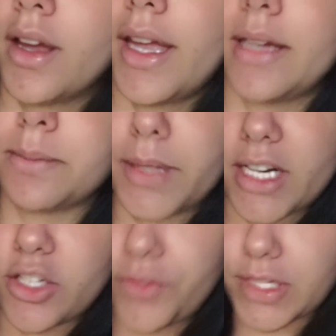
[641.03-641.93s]
and
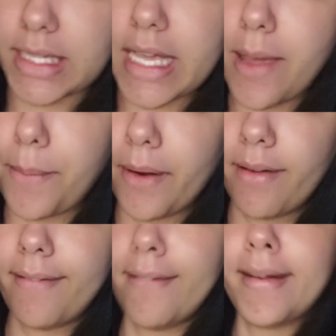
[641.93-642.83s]
put for sleep
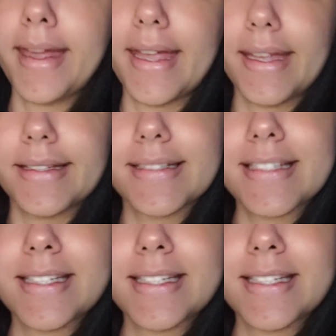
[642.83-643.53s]
and